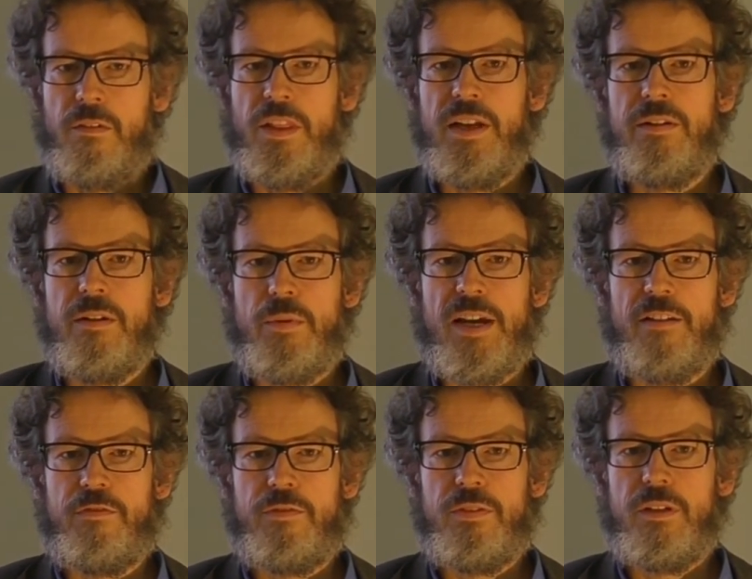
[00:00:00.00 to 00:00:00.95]
Then we
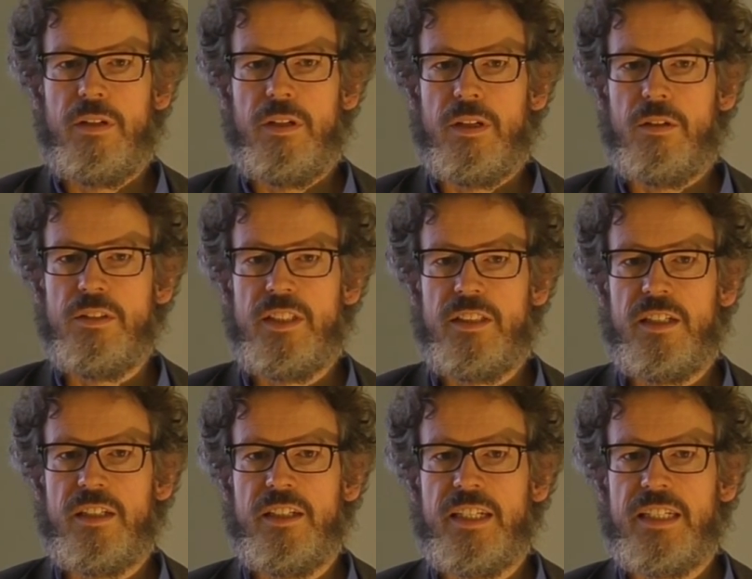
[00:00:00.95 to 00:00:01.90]
have
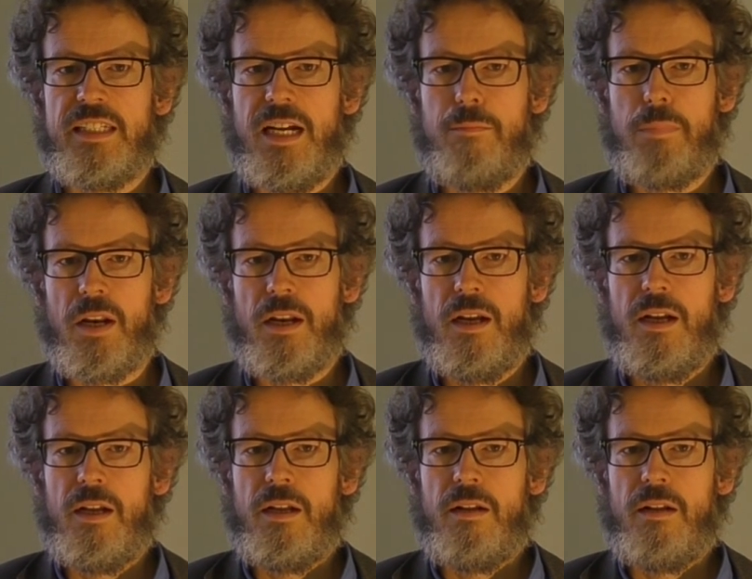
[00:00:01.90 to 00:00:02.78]
considered an example